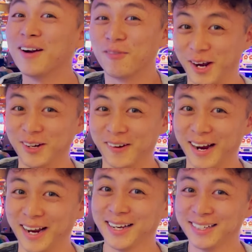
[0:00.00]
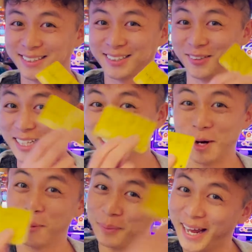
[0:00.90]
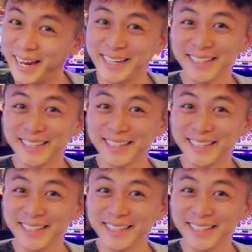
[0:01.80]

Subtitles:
right away. So let's go play.